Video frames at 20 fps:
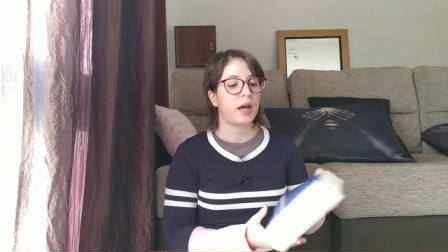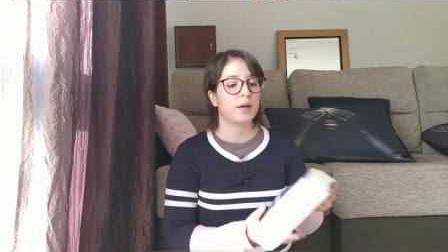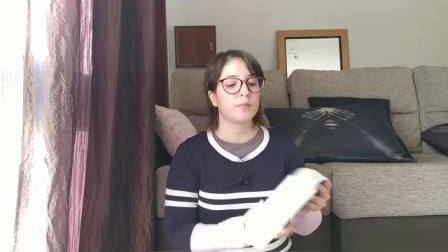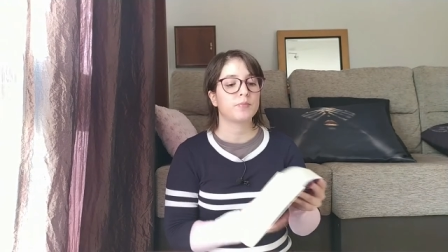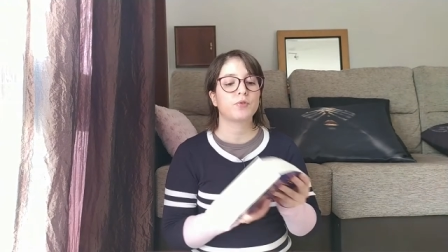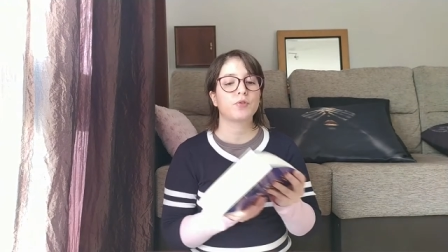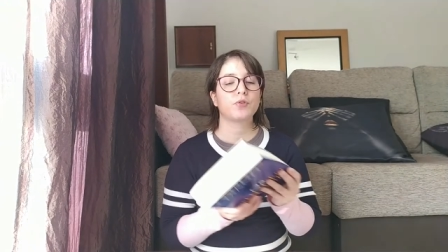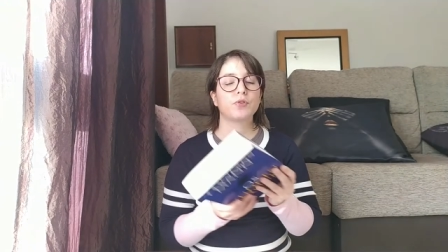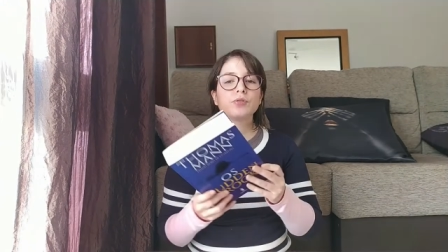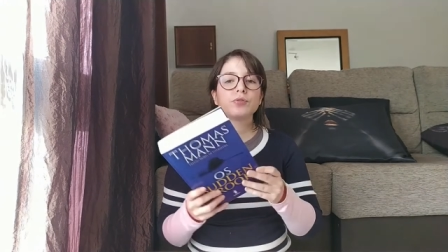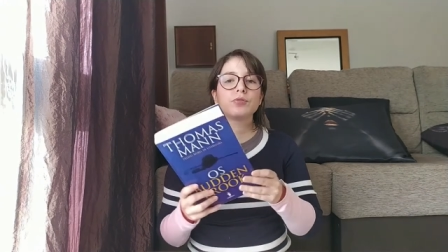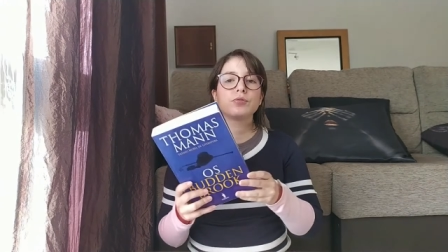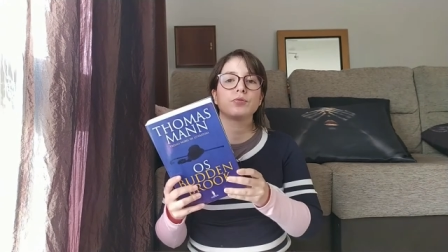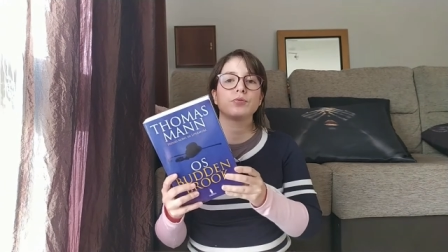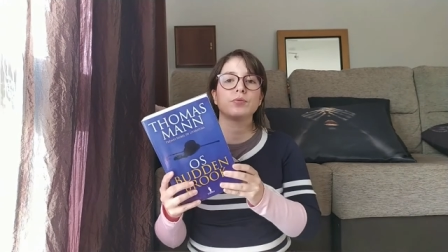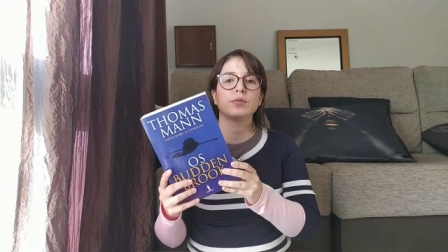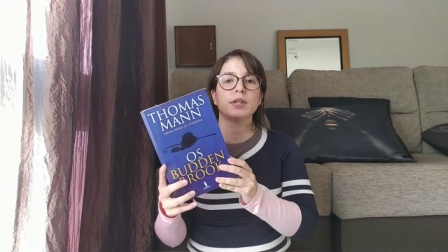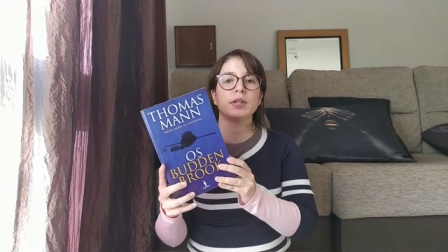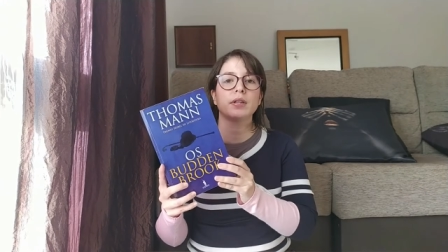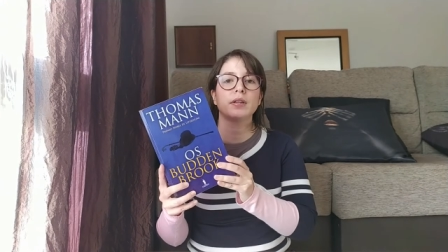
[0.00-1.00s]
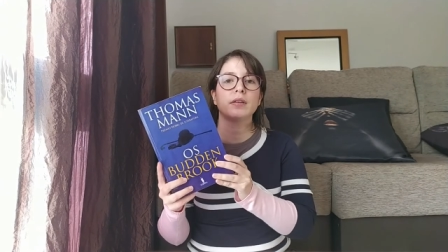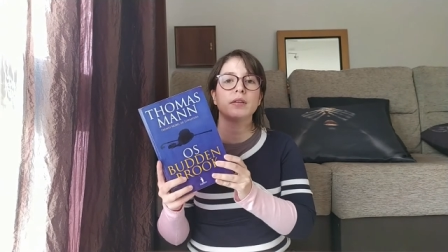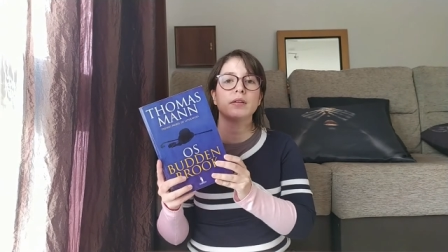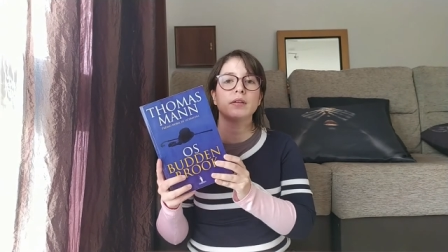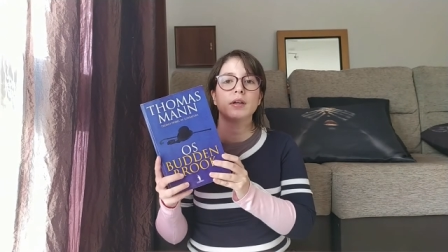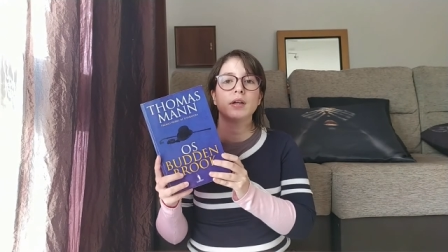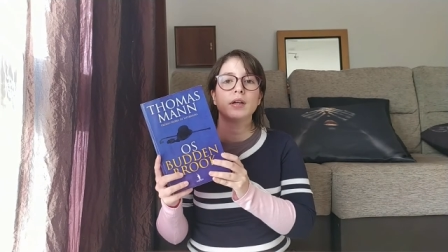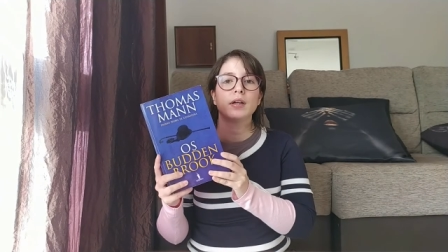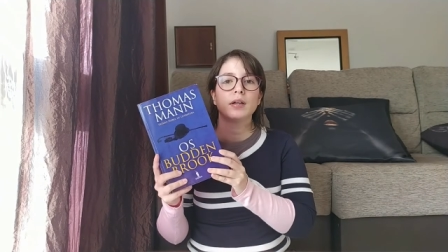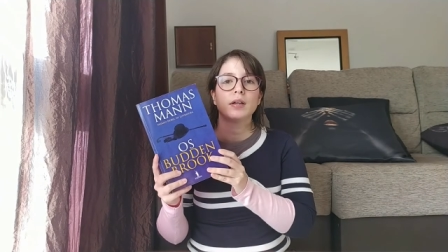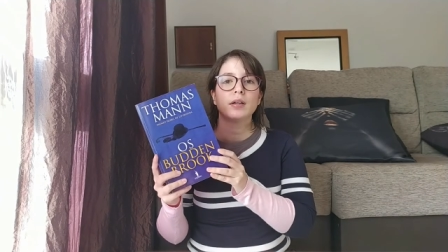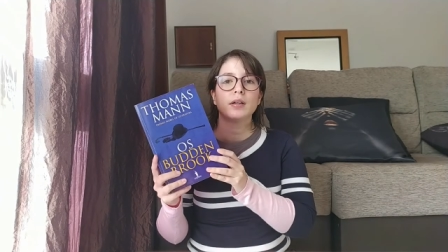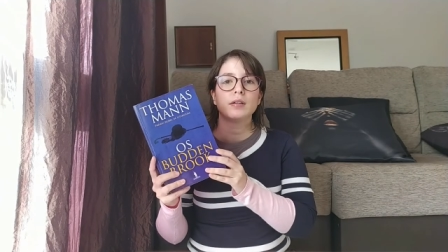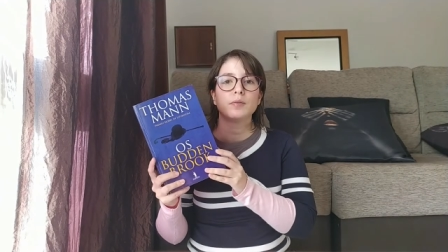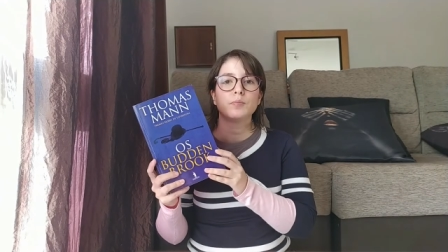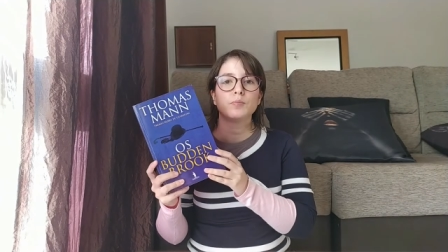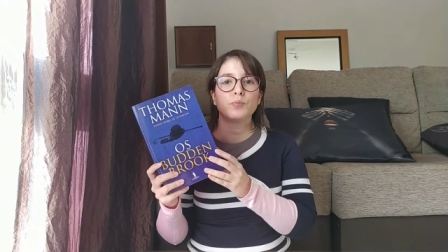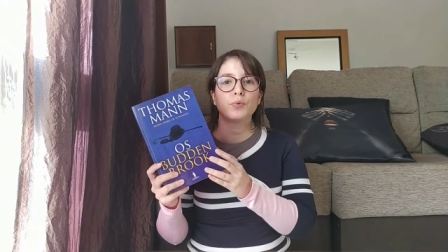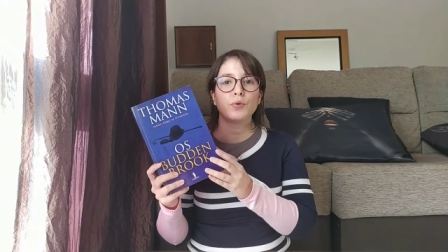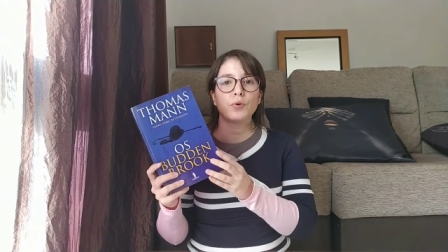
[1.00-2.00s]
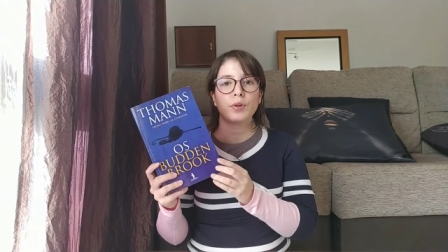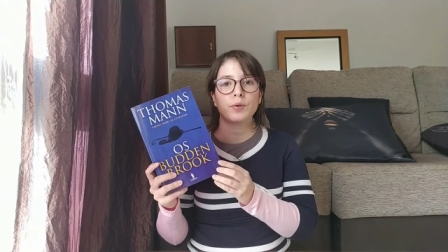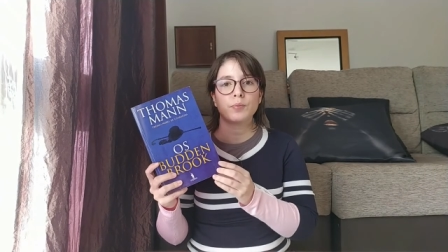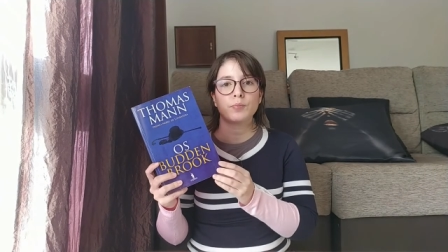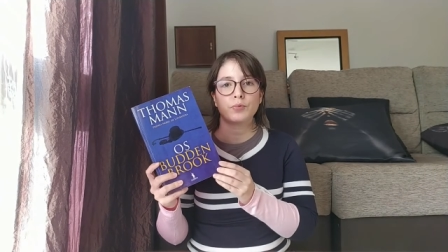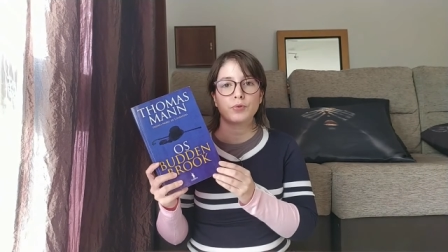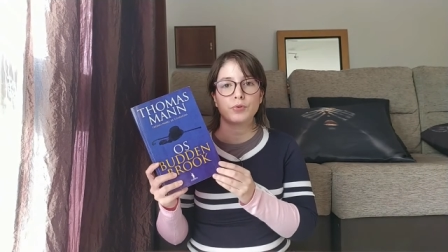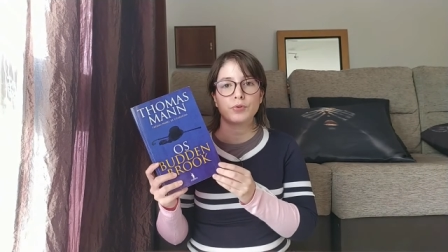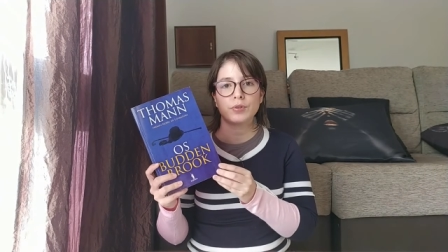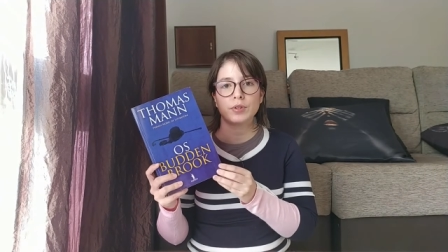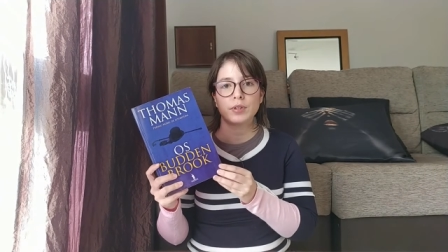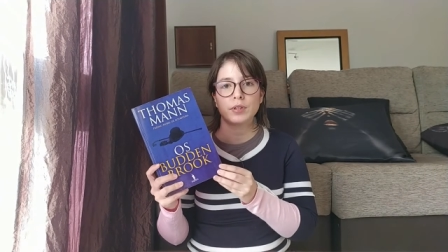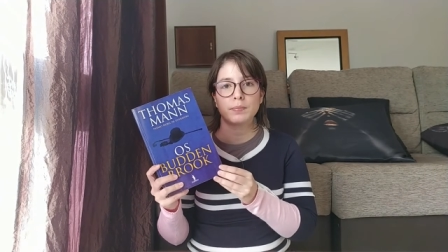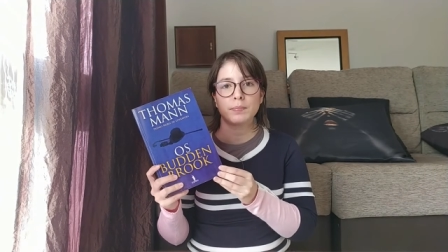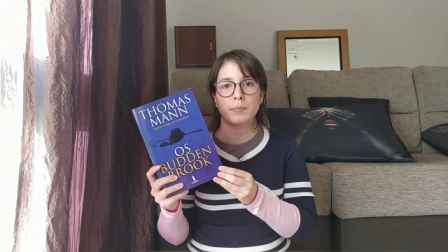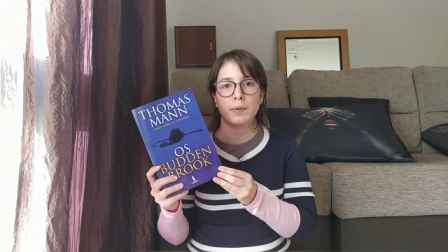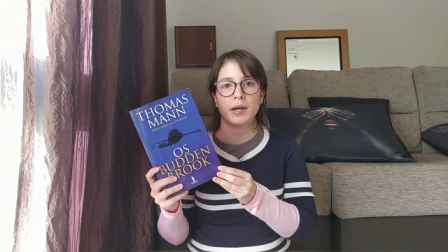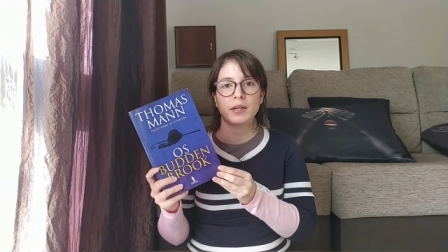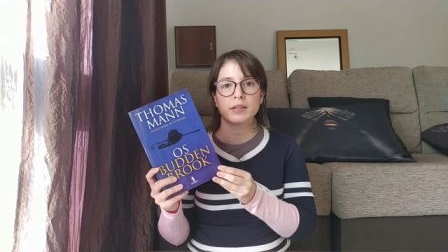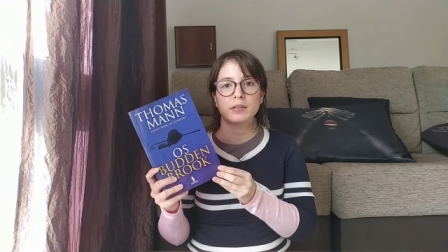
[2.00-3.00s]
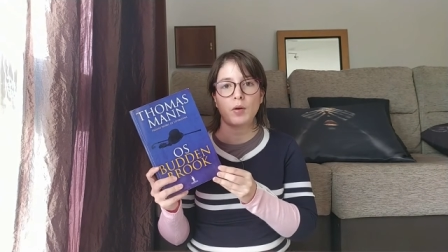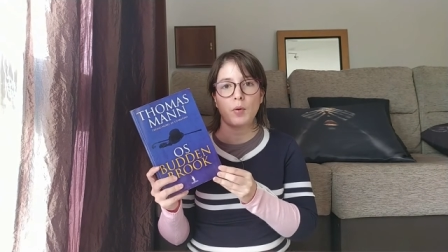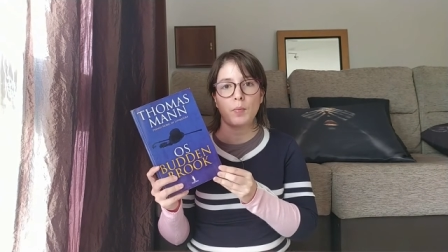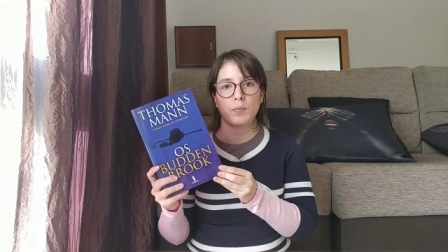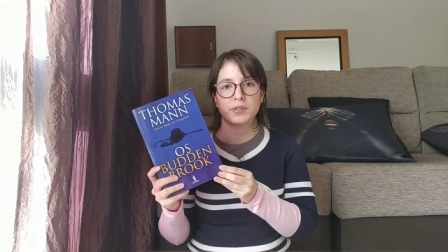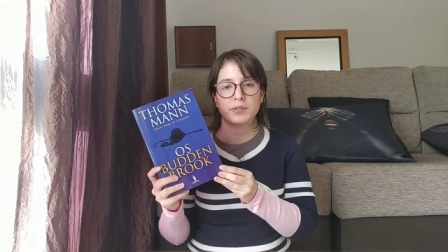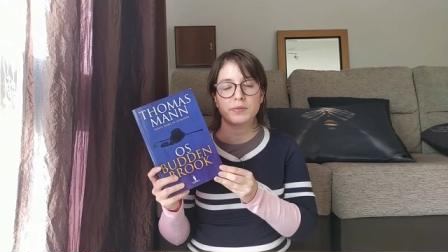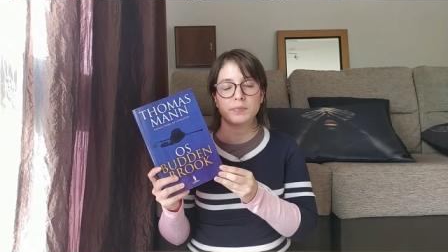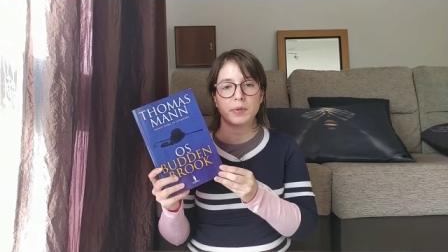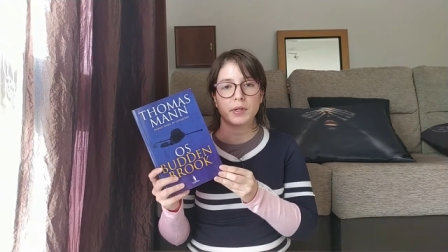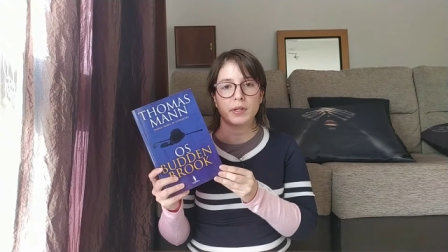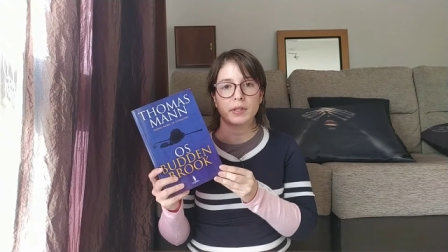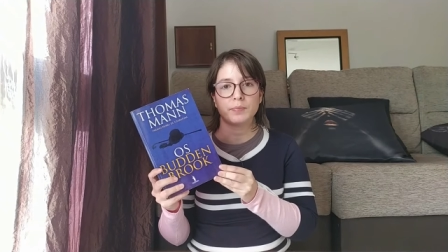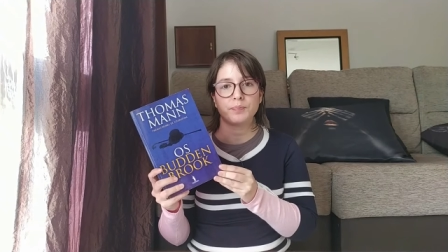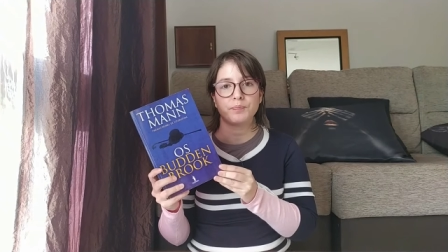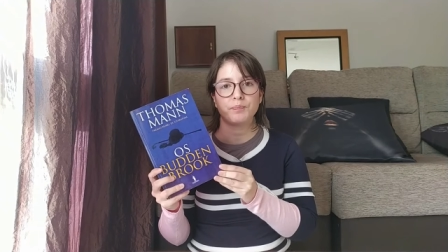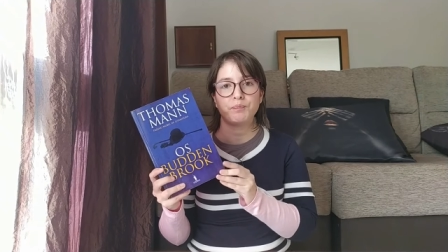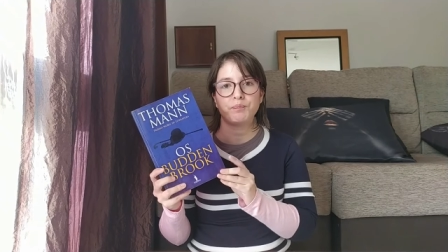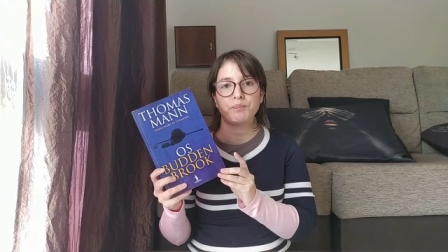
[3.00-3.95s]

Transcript: I'm going to read Buddenbrook by Thomas Mann.